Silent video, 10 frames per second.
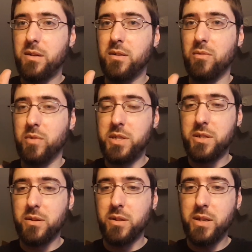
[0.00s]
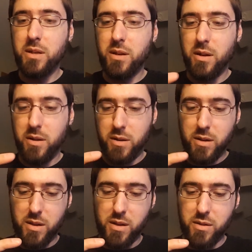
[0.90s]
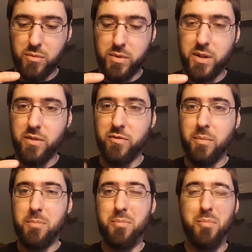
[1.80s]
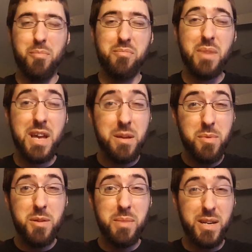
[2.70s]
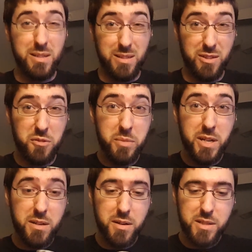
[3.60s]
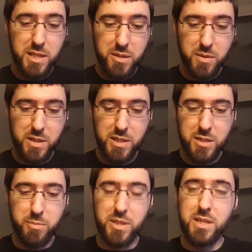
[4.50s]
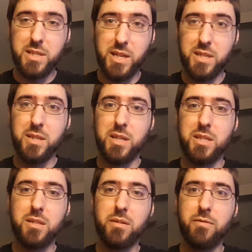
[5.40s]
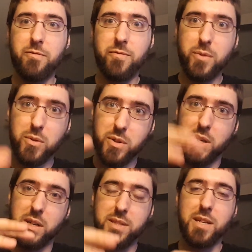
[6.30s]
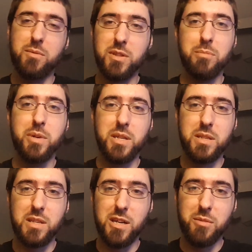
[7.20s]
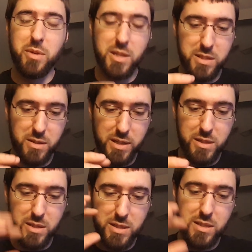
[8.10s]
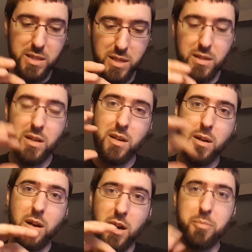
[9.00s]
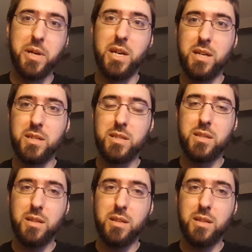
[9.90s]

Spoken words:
Originally, it would have maybe made a little bit of contact with this, but this actually gets full contact with the pins now because it'll actually sit up against